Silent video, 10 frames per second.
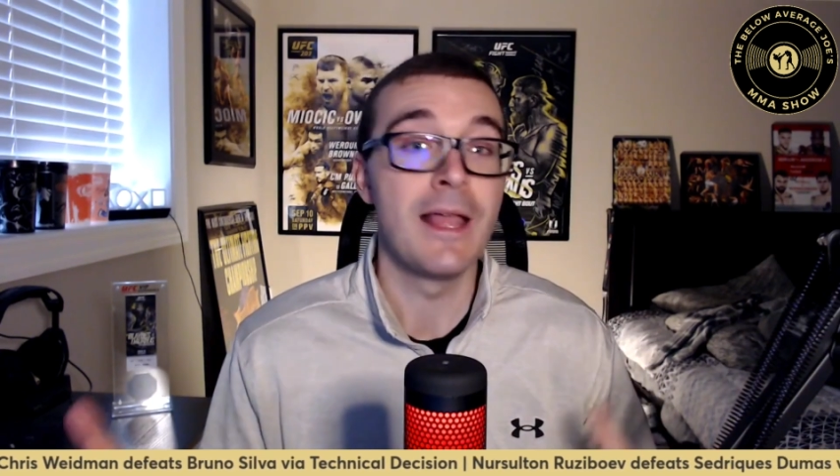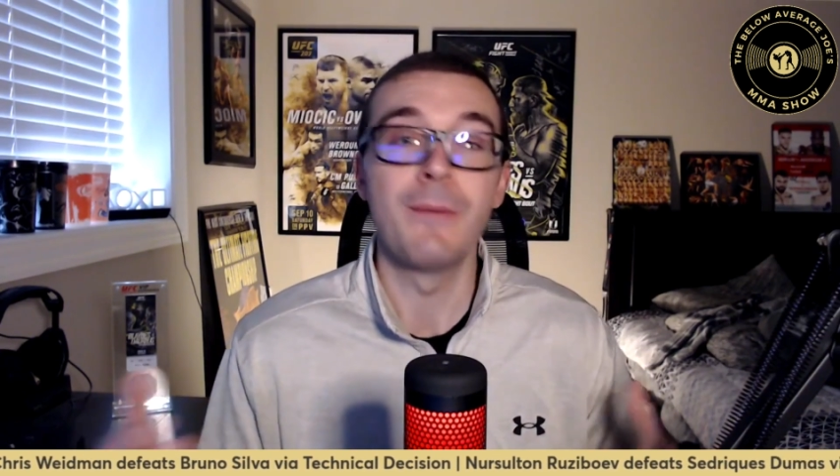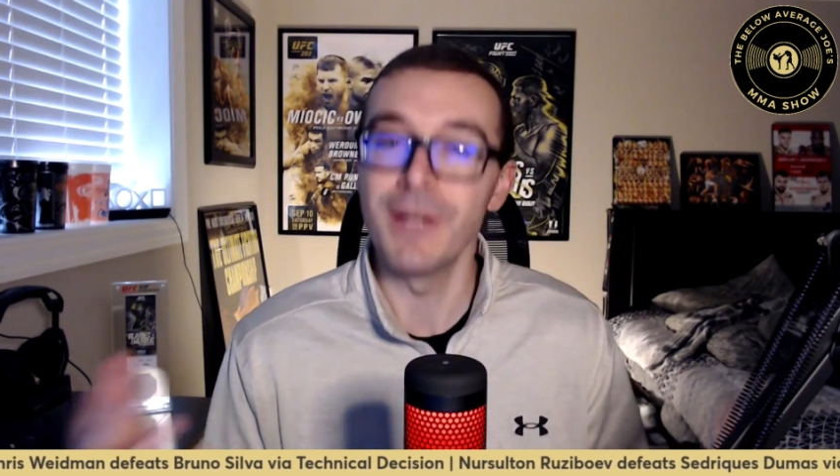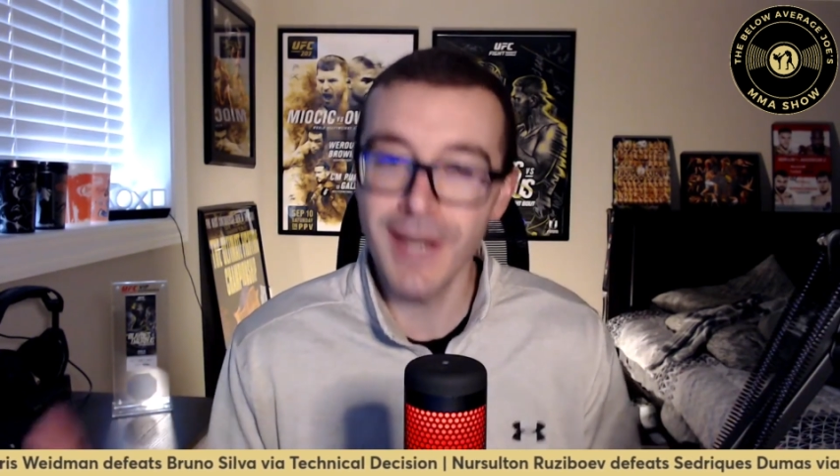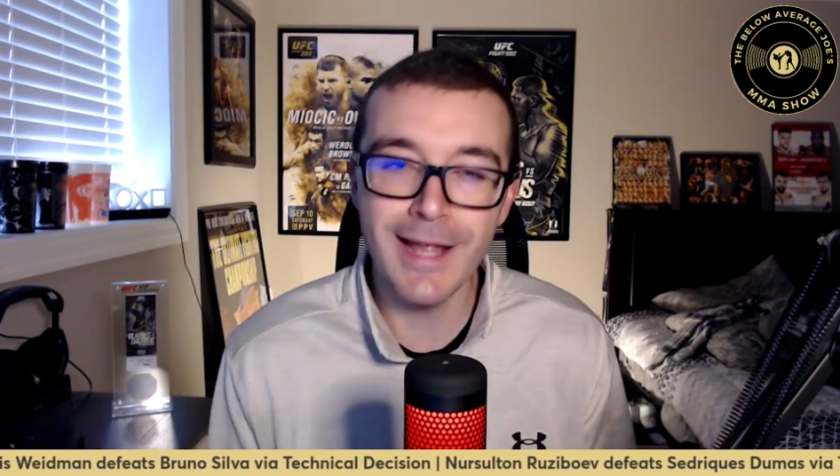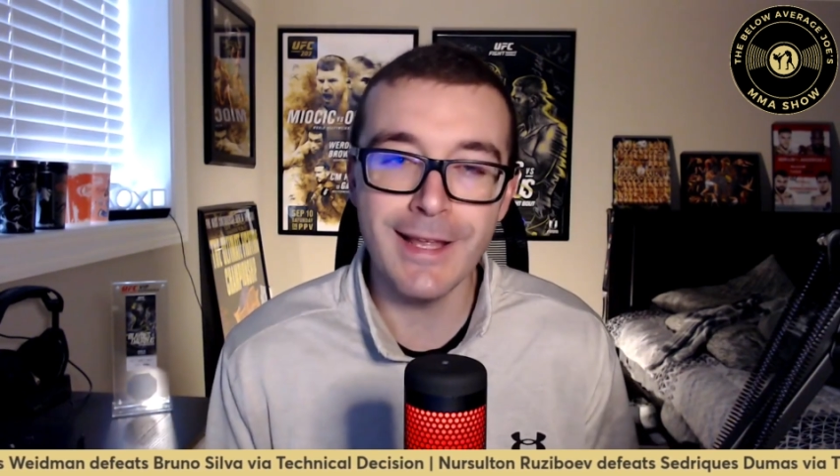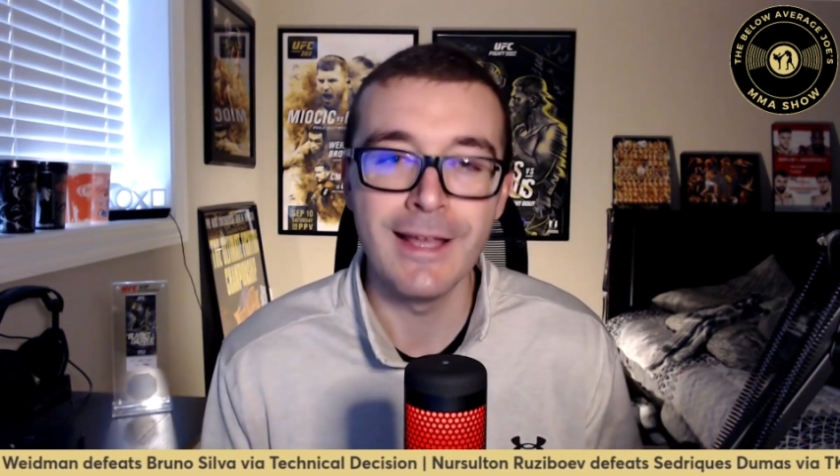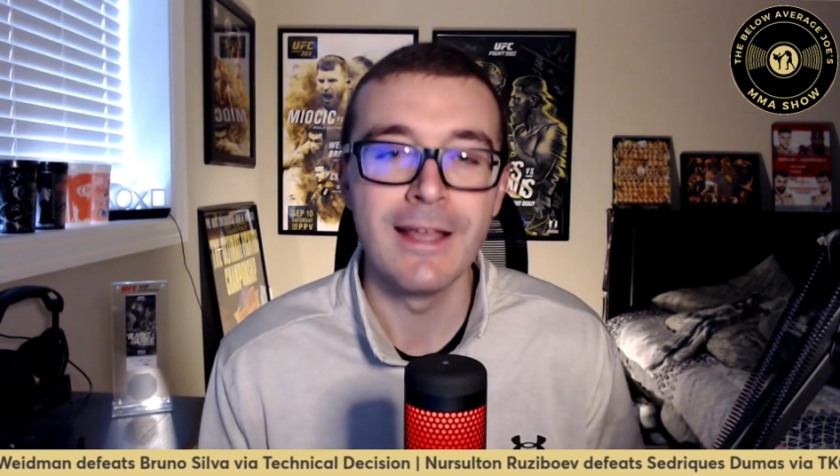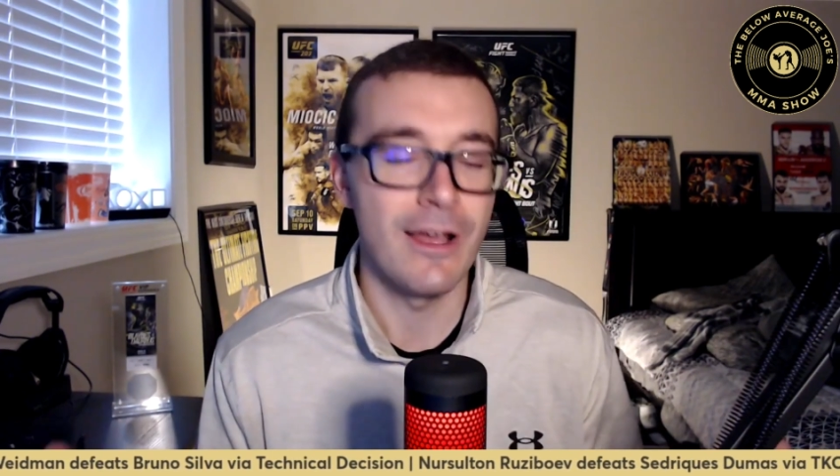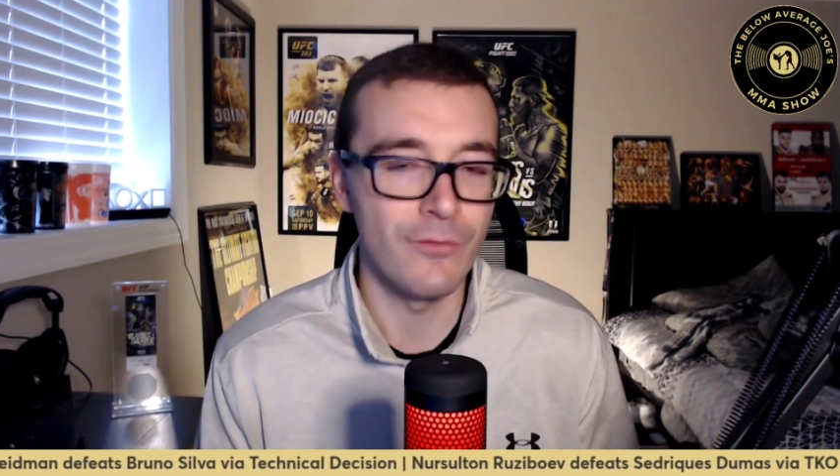But I
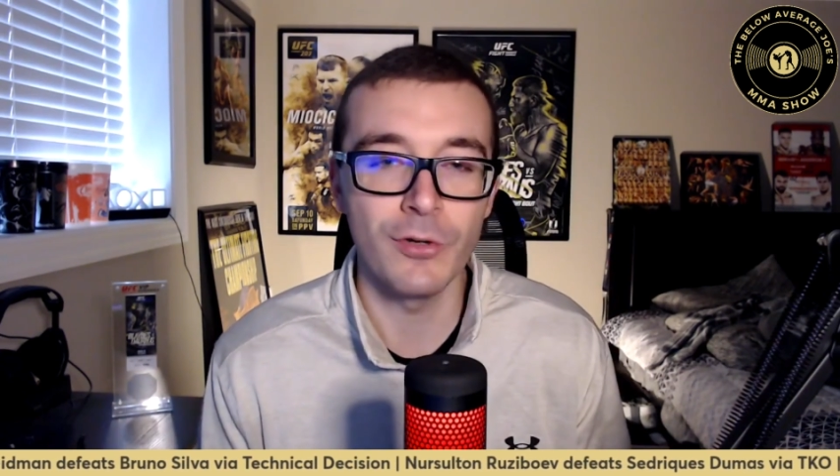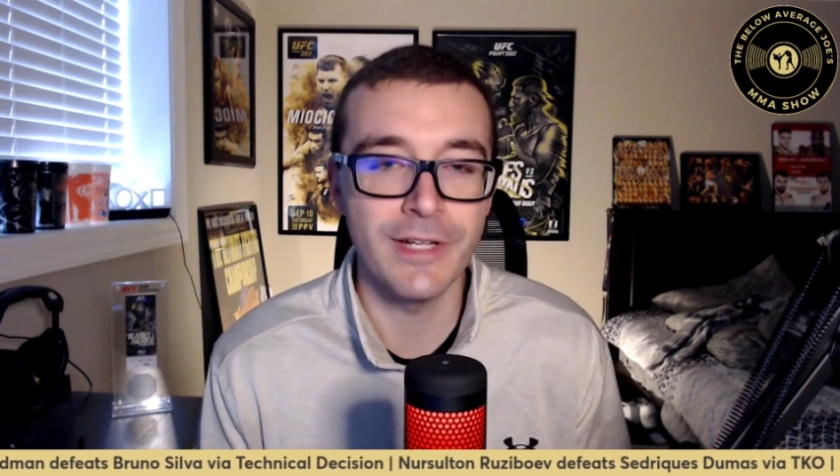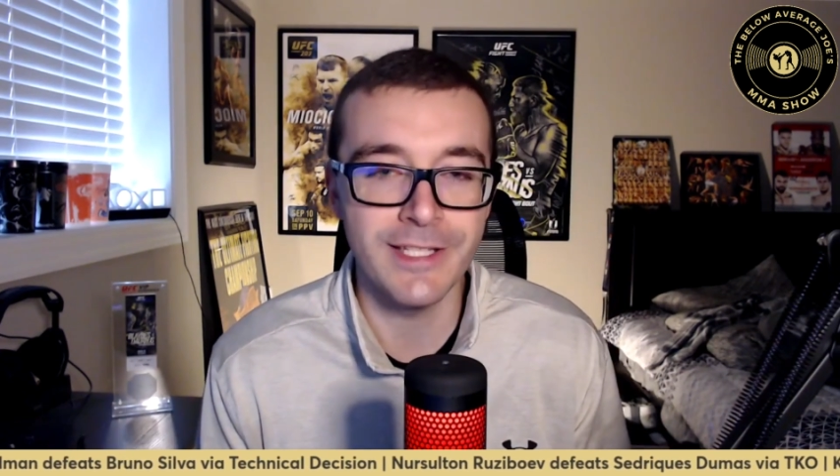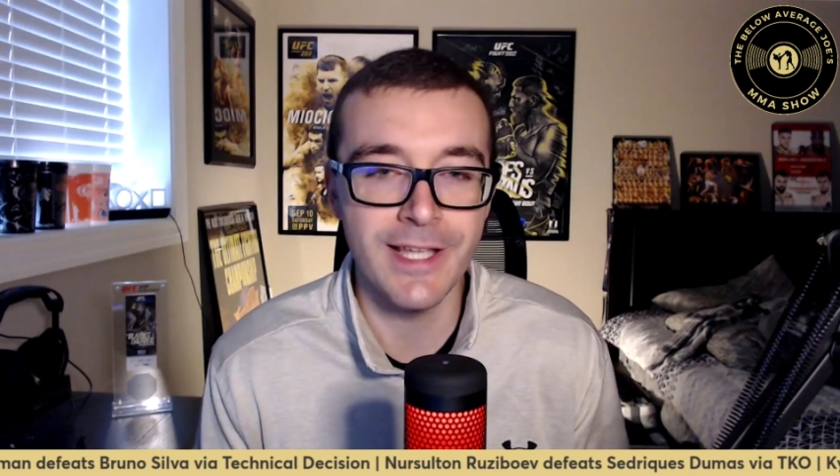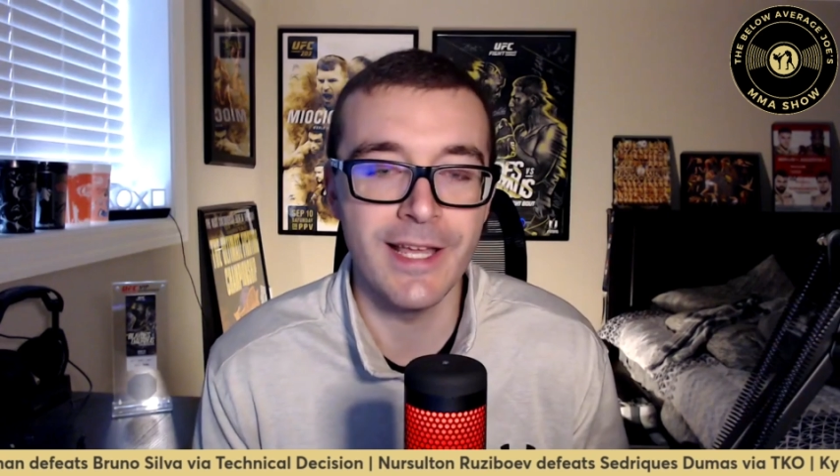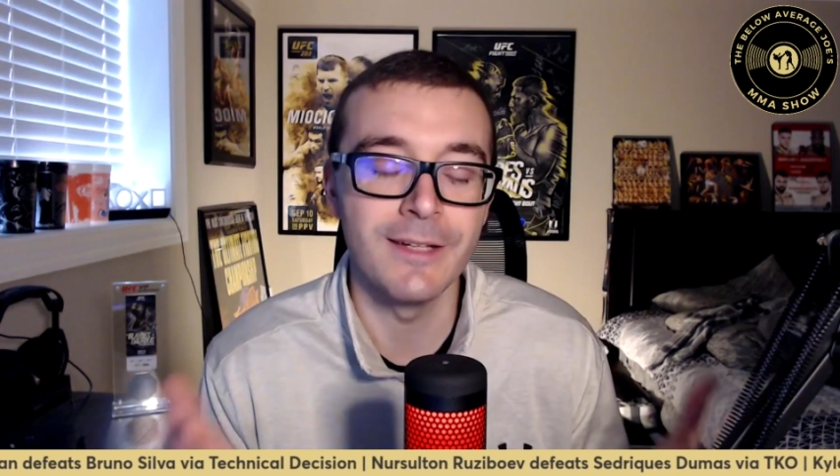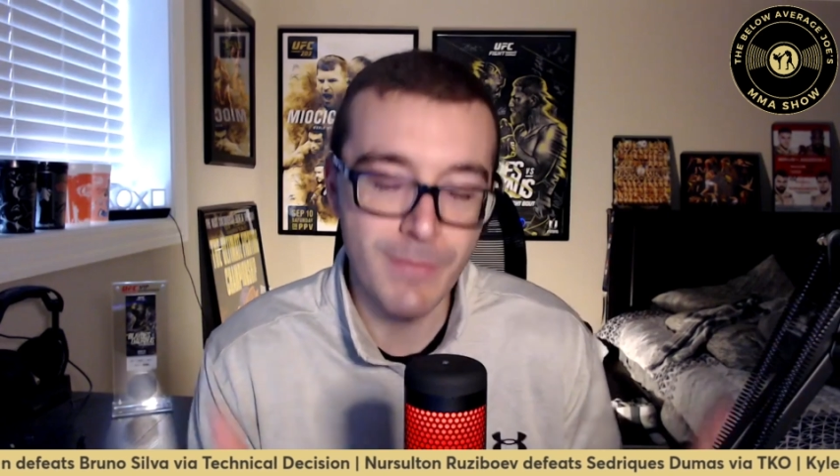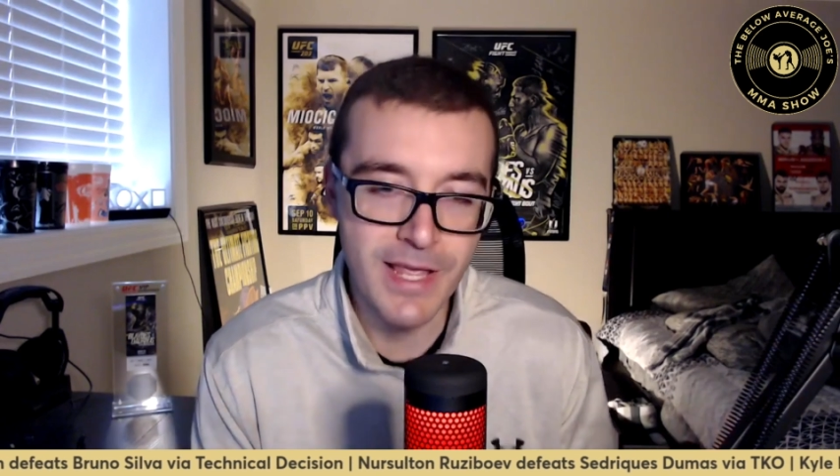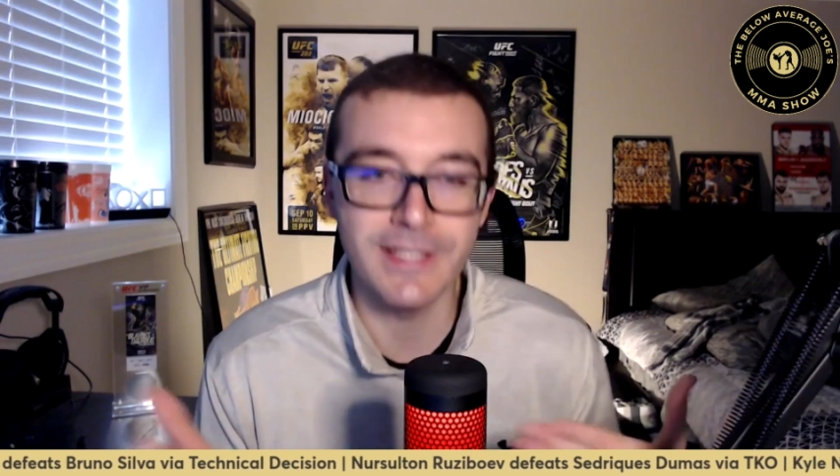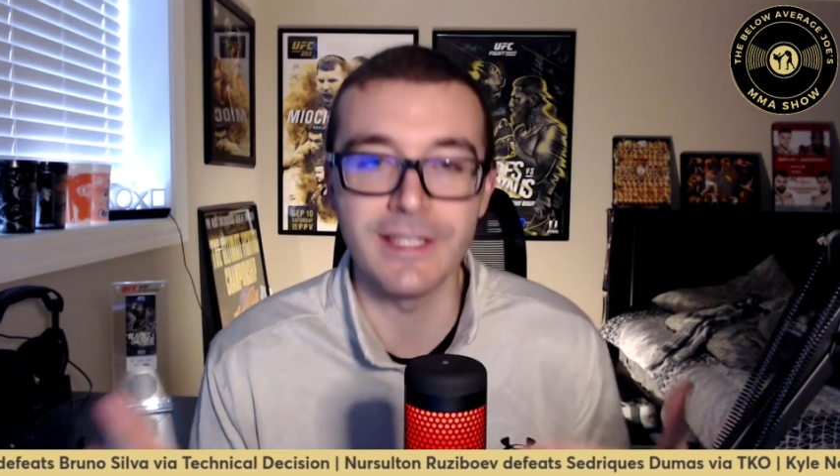have already said
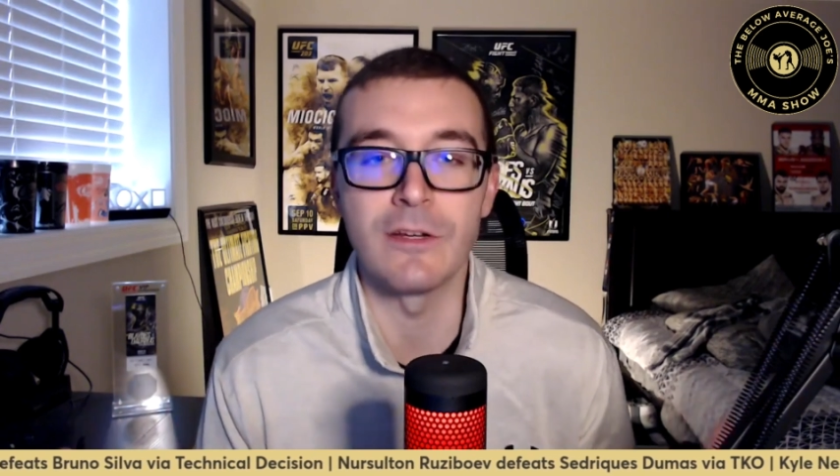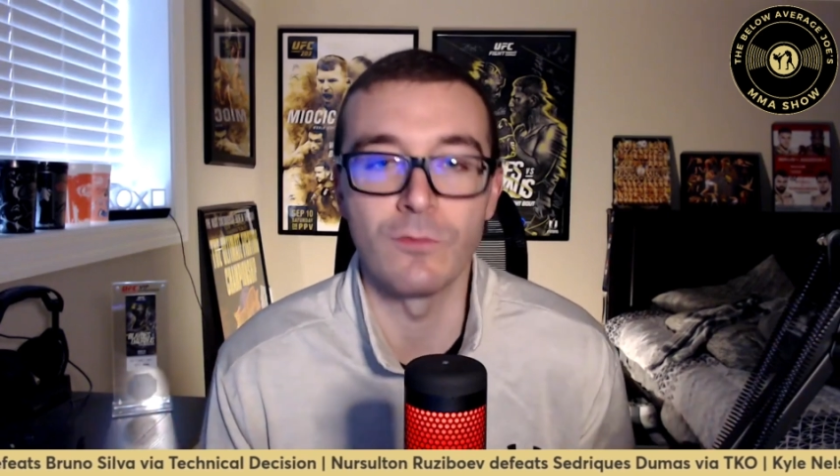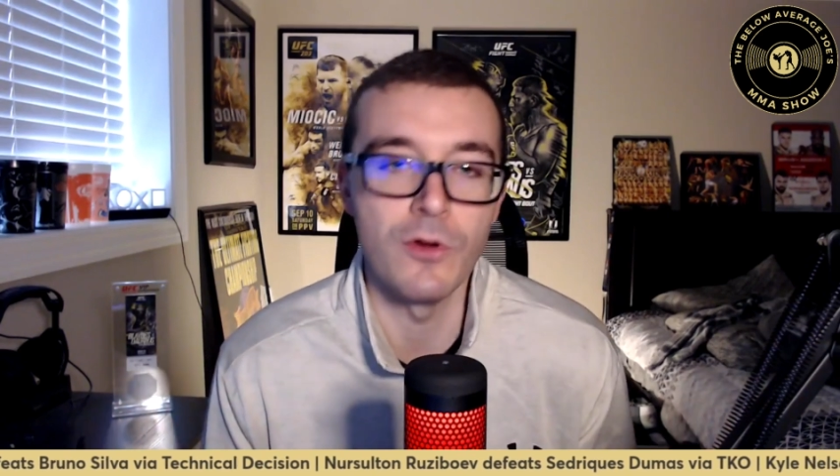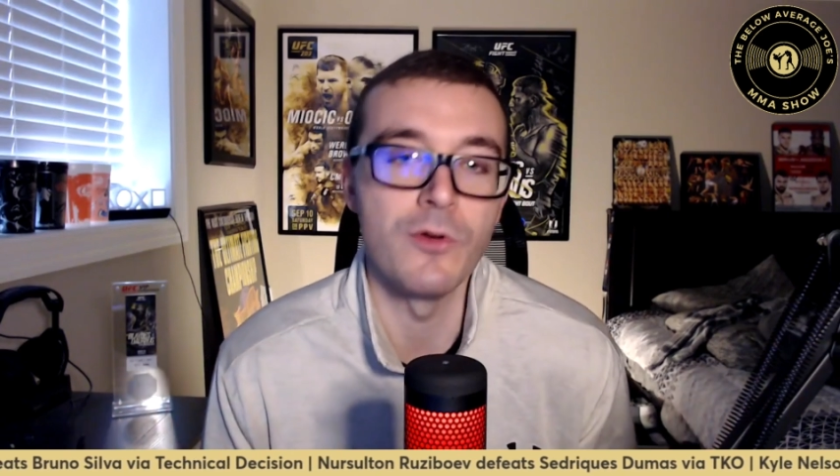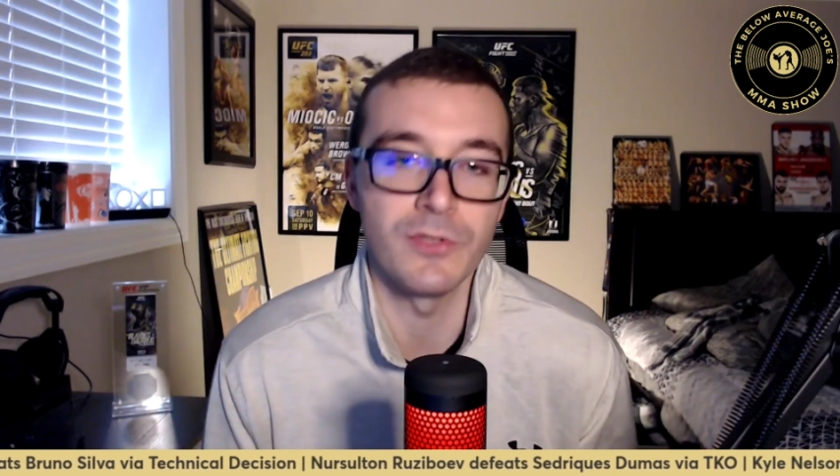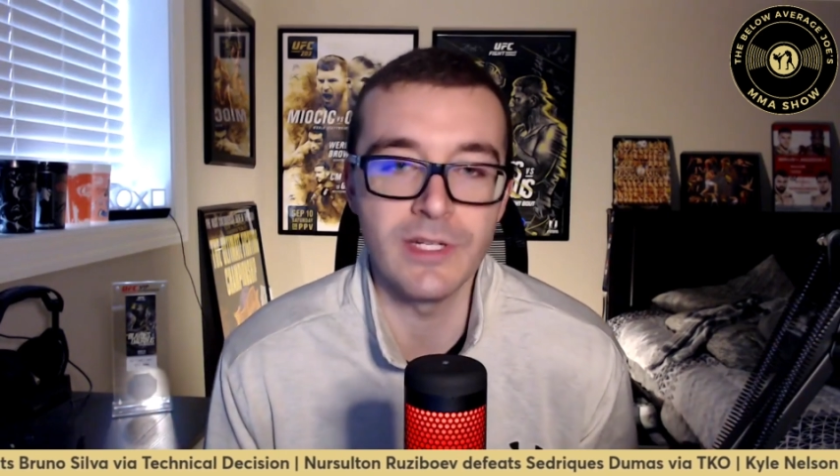Macy and Rose